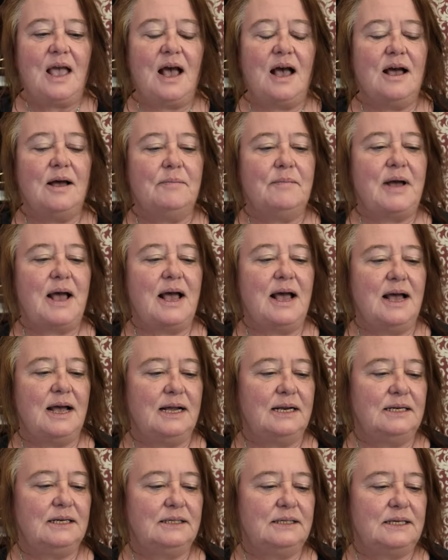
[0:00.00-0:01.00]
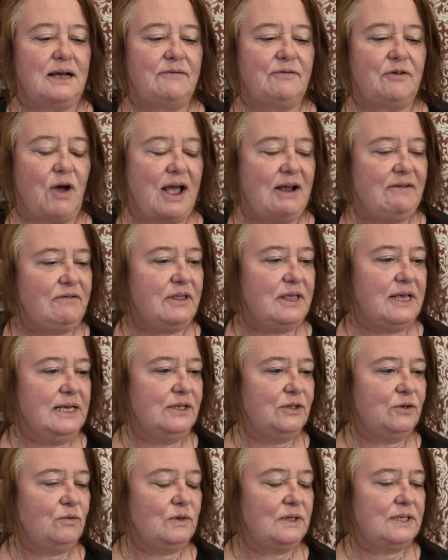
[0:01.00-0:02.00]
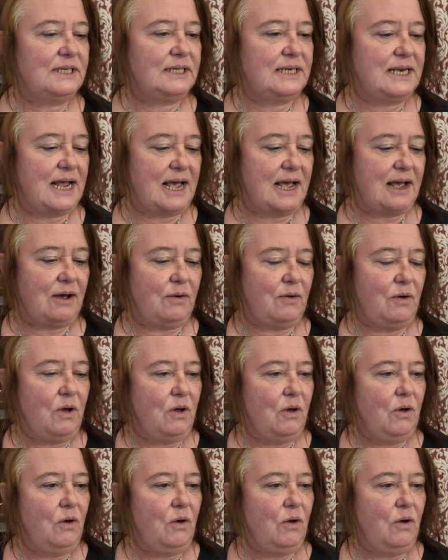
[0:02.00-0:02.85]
And I've got everything sorted now,